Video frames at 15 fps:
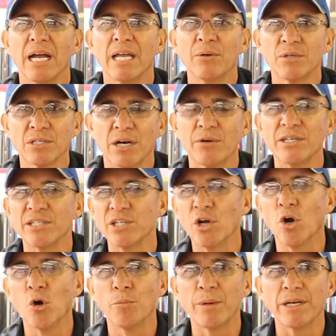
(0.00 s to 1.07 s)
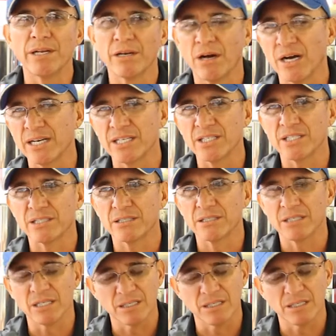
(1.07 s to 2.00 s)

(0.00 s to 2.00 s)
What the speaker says: it was always an open and honest